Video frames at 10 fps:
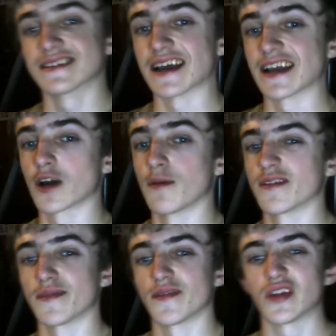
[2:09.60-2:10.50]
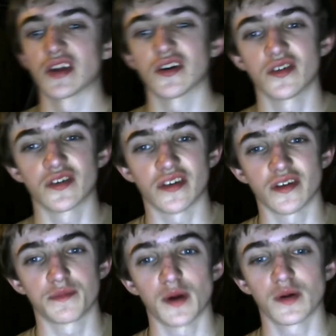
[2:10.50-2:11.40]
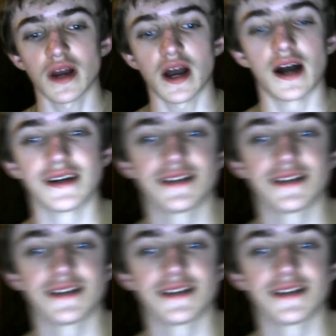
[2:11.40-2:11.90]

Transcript: getting comments on my videos as I spoke. Uh,